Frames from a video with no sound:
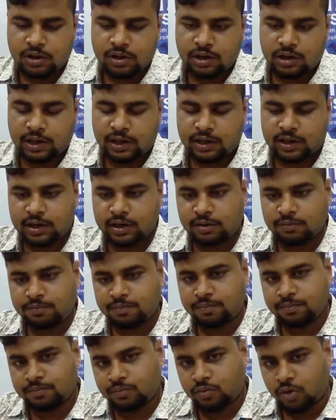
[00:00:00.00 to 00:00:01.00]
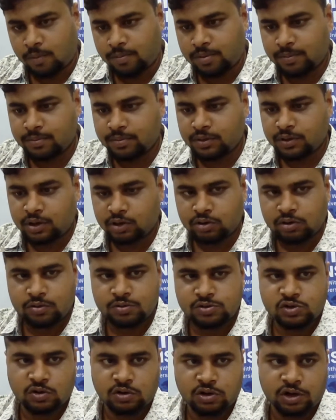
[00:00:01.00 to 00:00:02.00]
like any problem, it will be
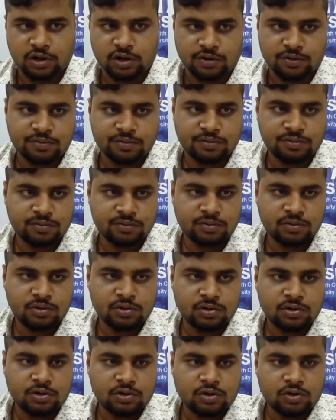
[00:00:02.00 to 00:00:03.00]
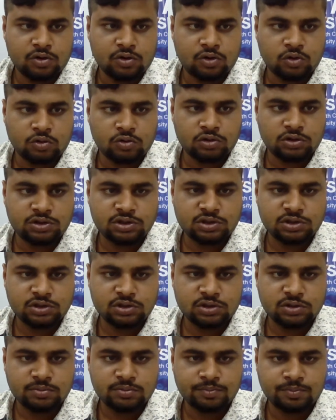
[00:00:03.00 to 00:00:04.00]
shown here.
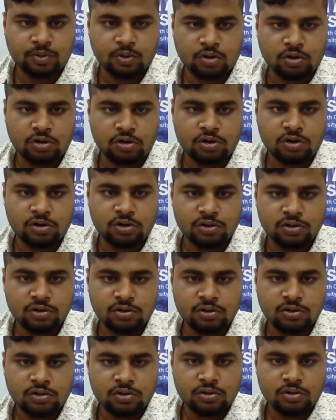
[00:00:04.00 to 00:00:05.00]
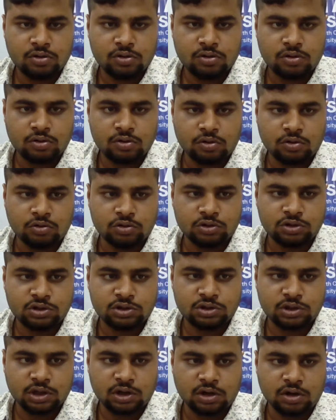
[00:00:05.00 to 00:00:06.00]
Tools board, no,
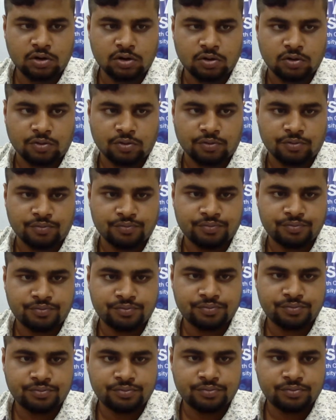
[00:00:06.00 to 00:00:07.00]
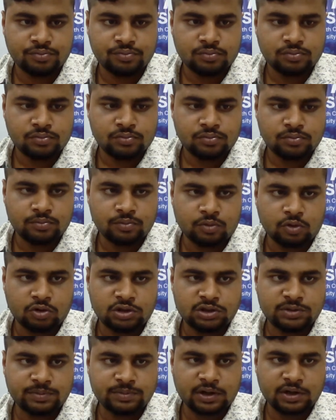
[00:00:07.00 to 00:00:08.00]
still no.
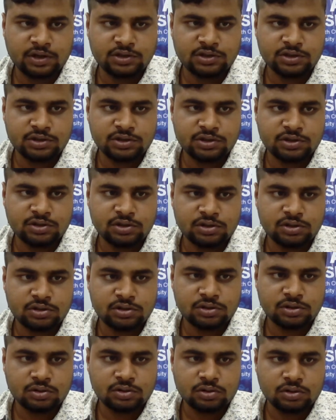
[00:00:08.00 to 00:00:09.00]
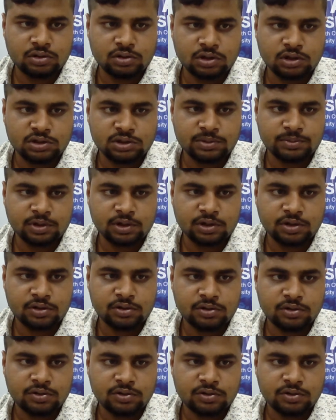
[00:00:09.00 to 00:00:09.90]
Boards manager, just a minute,